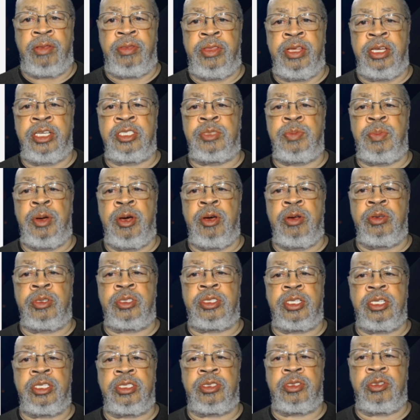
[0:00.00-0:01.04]
these
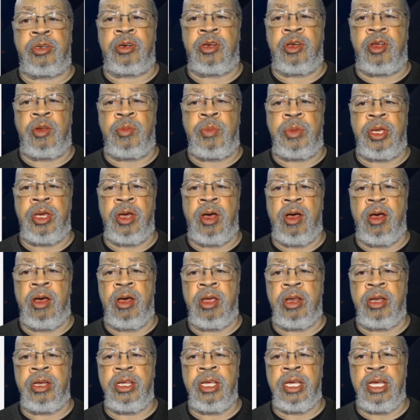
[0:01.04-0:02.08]
bonuses are going to be
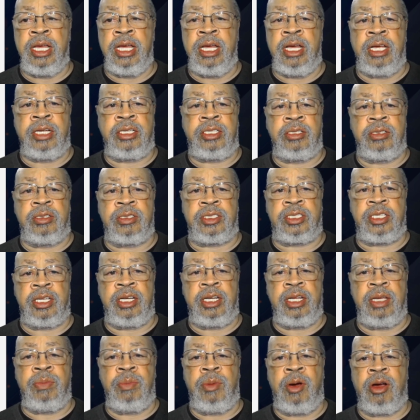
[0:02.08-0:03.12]
on until Sunday,
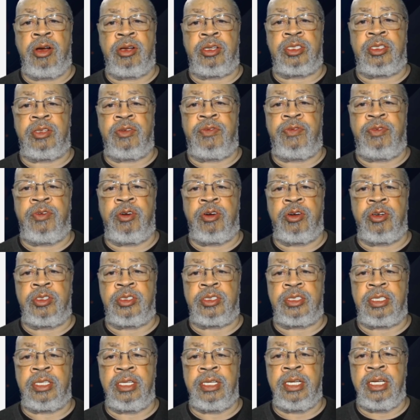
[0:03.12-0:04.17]
March the 1st
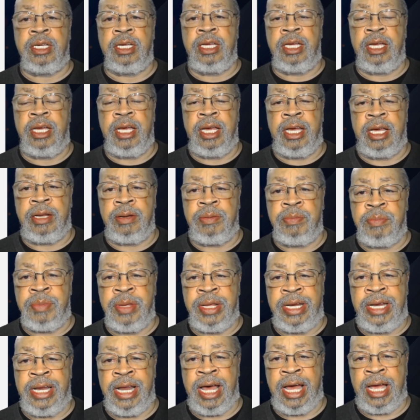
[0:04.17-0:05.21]
at
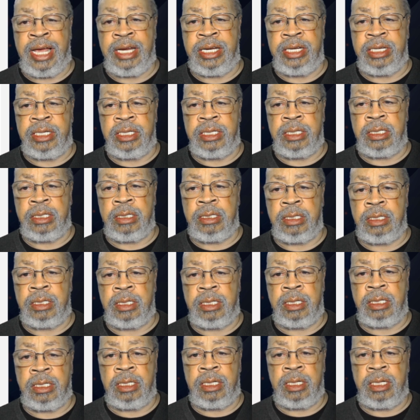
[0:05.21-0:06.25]
midnight.
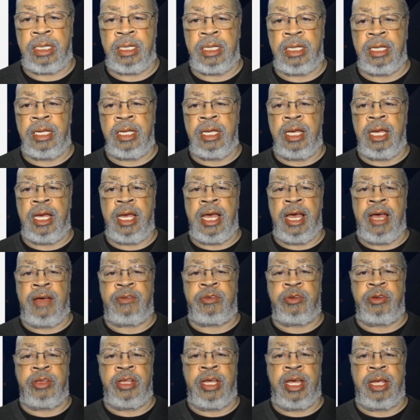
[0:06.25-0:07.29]
After
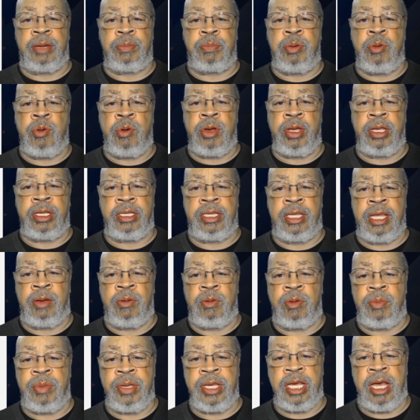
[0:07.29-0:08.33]
that point, they will
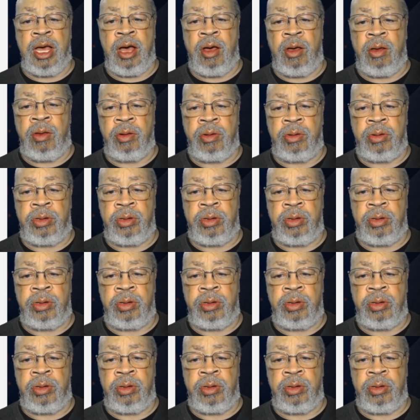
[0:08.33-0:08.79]
be gone.